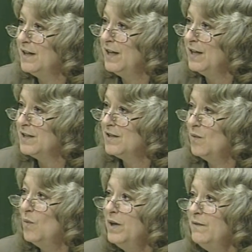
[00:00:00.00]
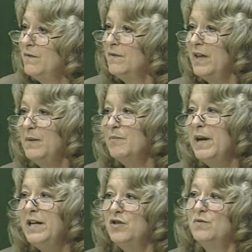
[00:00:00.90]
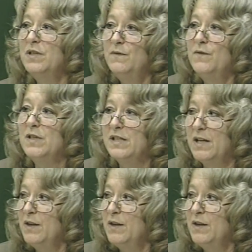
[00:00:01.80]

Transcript: And so one of that major difference,